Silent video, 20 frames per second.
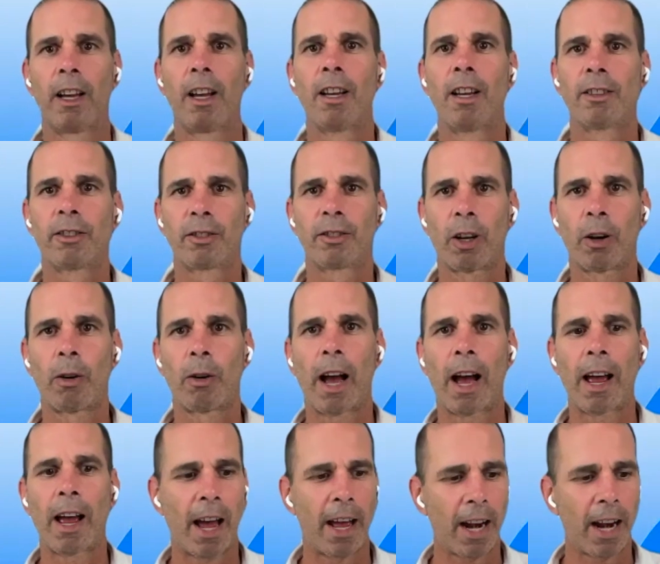So,
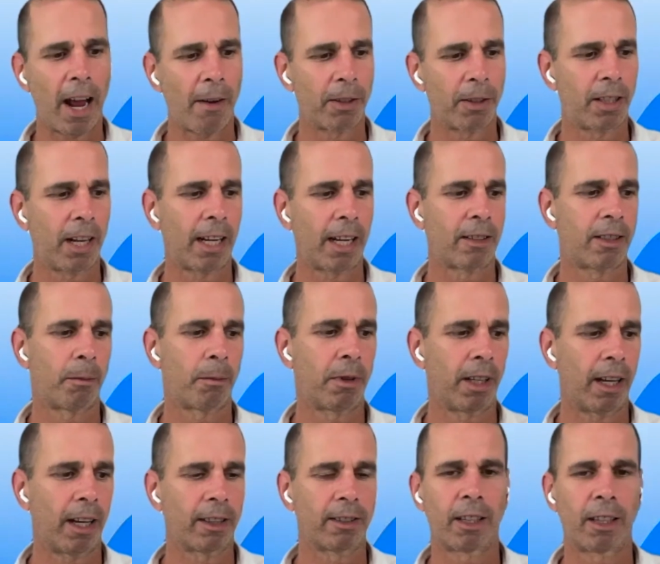and obviously that's
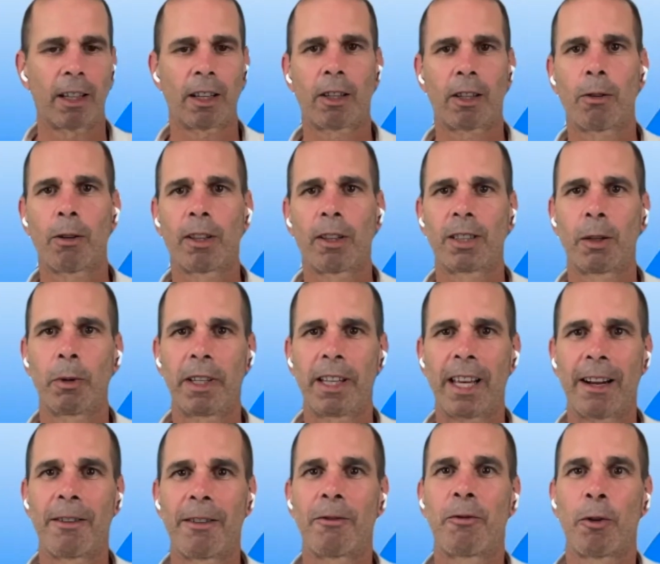something else that Karolis that we
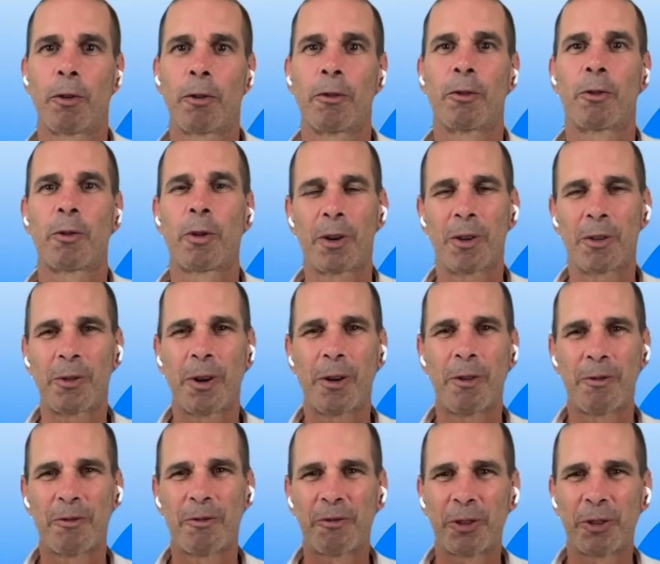get for quote
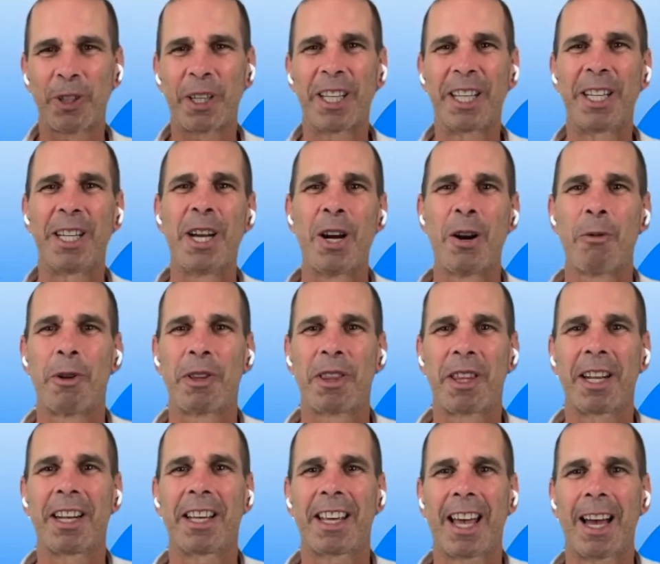unquote free
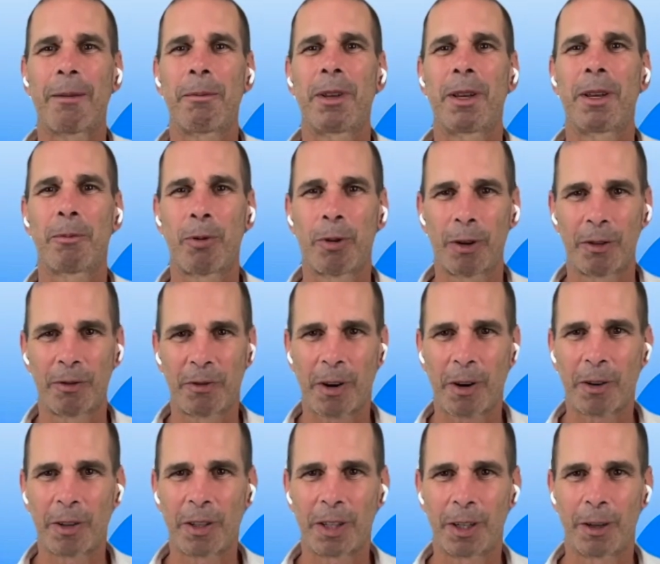within the Cambium
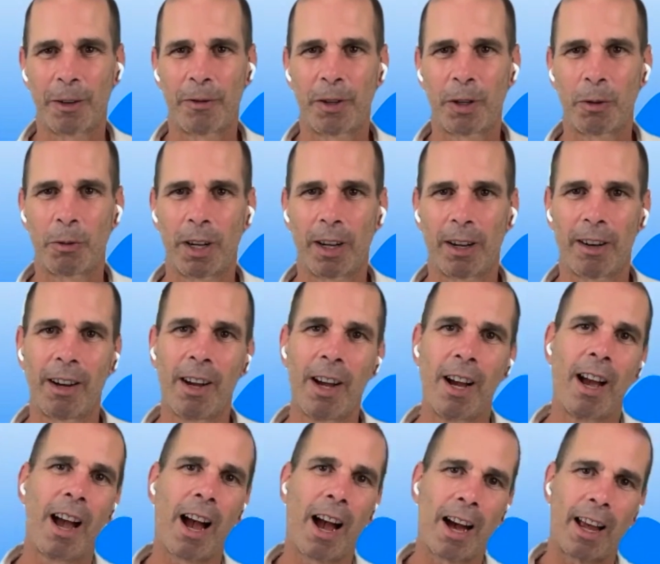portfolio, if you will.
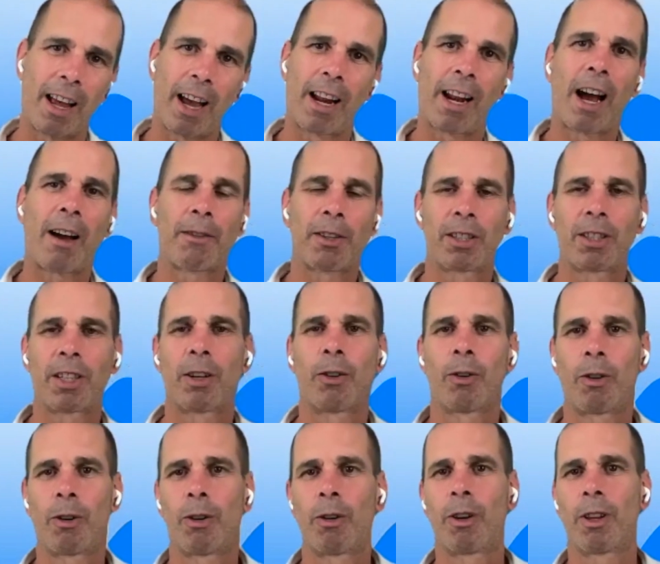And obviously
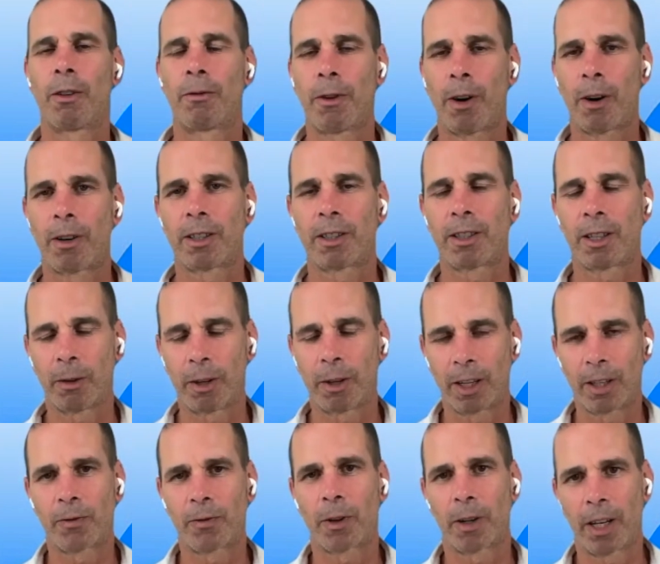all the focus there
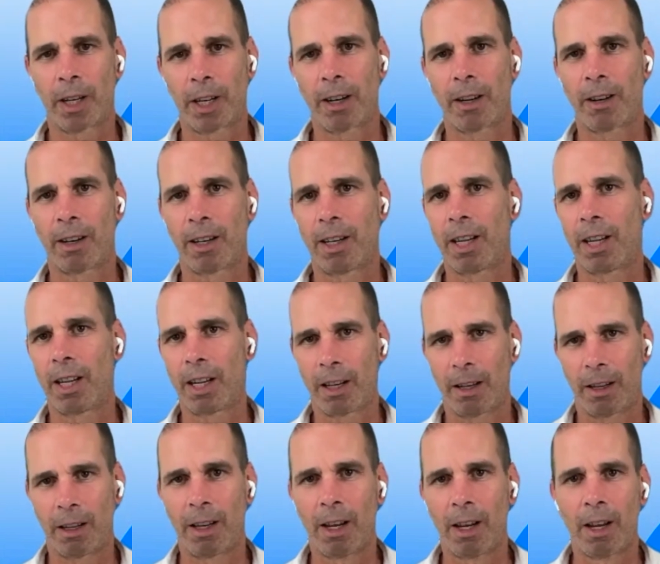is for here in
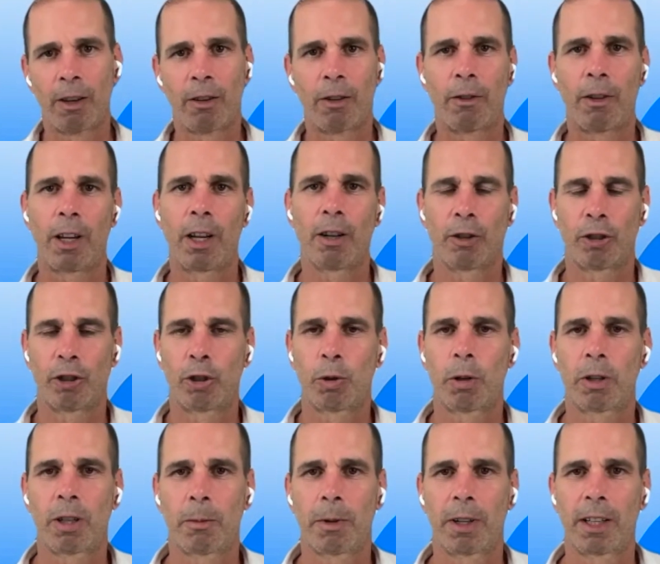the
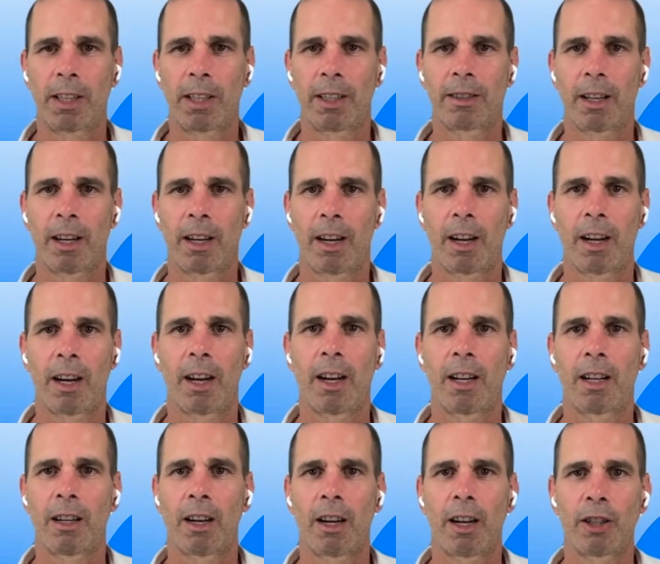short term at least
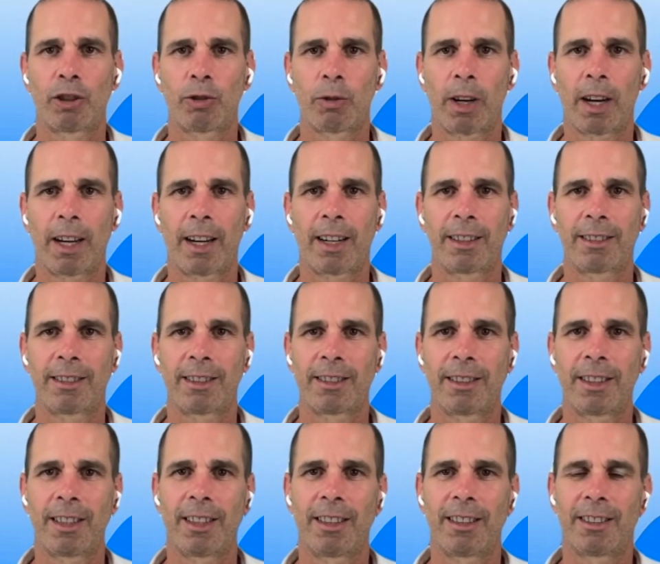on dry eye
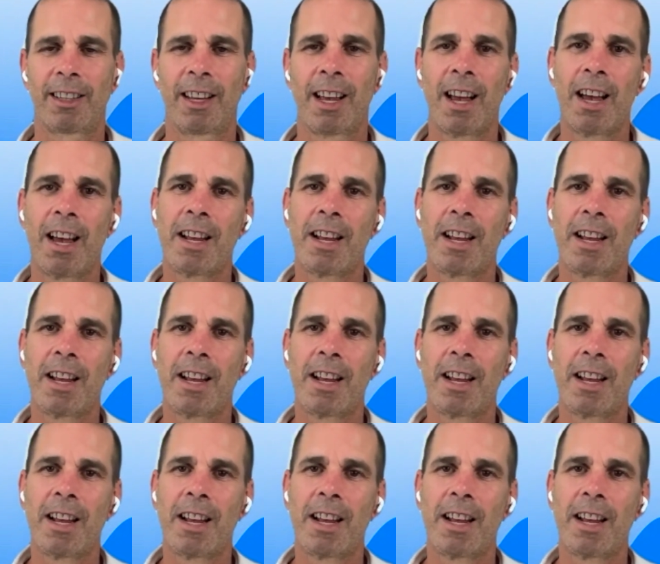disease.